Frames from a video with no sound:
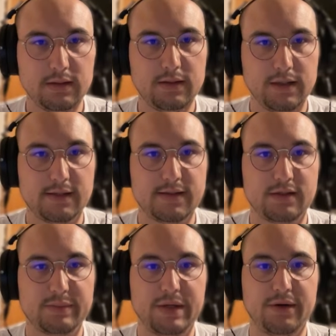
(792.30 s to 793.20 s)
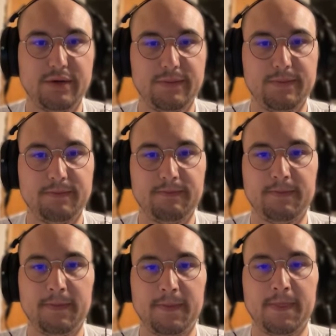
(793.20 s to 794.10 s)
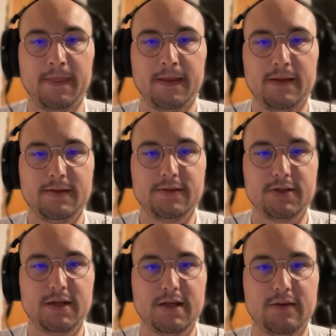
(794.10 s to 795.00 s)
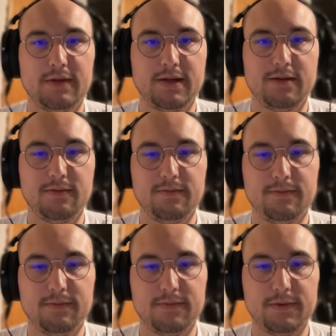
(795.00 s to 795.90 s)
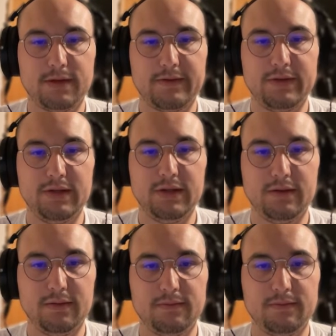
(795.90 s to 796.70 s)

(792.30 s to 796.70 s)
Yeah, sounds better. So check it out now. Everything.